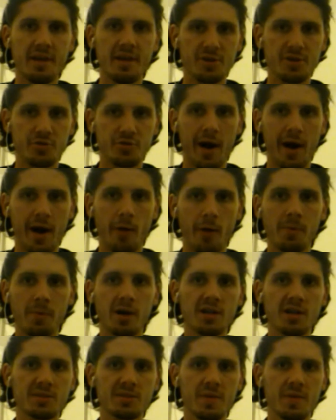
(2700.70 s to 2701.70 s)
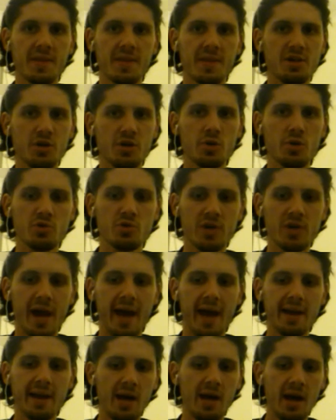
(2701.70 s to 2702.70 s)
a drought, because with the new
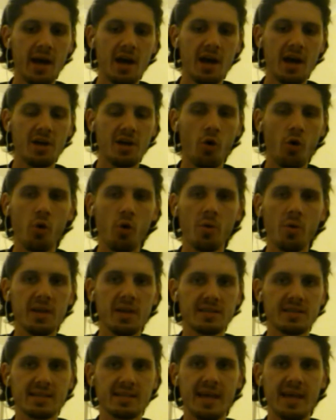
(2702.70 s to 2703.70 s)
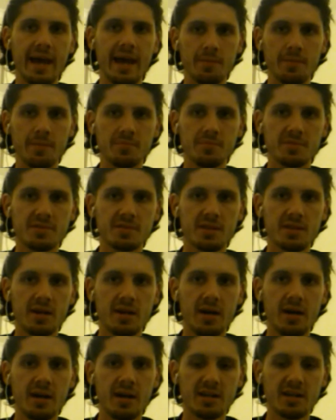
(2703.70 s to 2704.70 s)
gen, all these games,
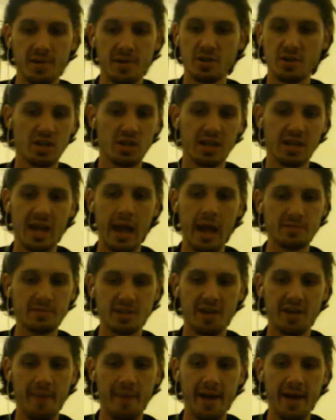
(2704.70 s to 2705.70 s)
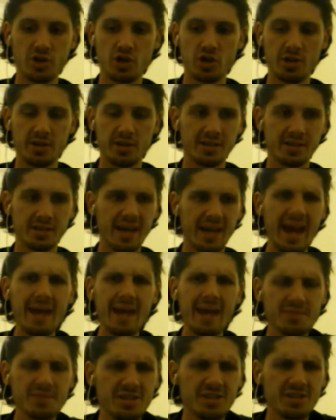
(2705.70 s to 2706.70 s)
especially the games I mentioned,
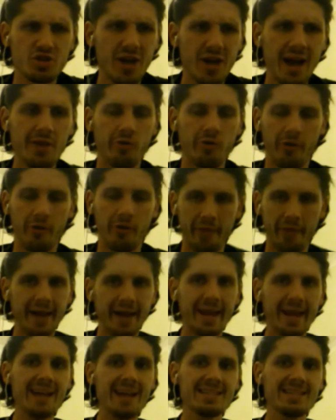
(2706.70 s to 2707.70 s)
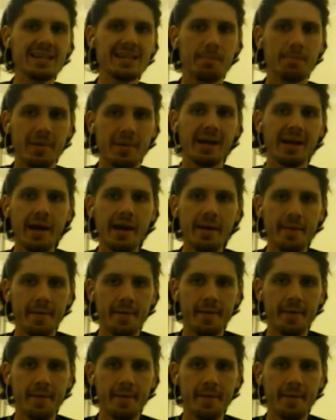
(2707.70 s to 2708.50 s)
games in general, they're getting bigger.